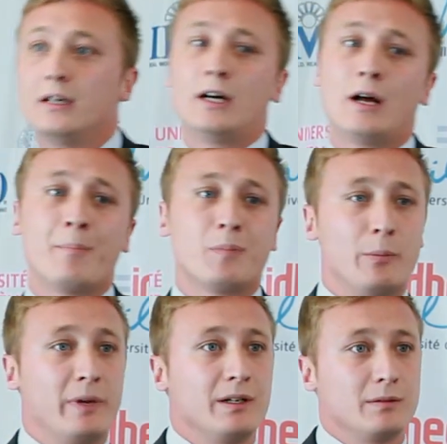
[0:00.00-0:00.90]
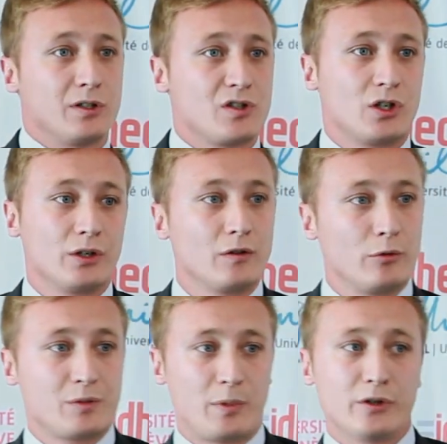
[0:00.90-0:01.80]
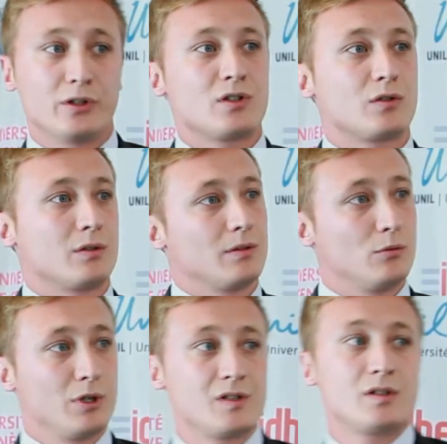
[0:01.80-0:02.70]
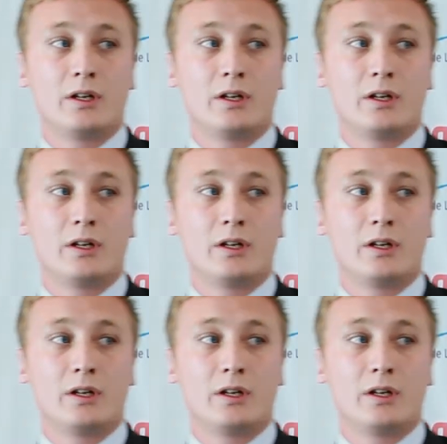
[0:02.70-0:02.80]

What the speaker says: the main concern of the respondents was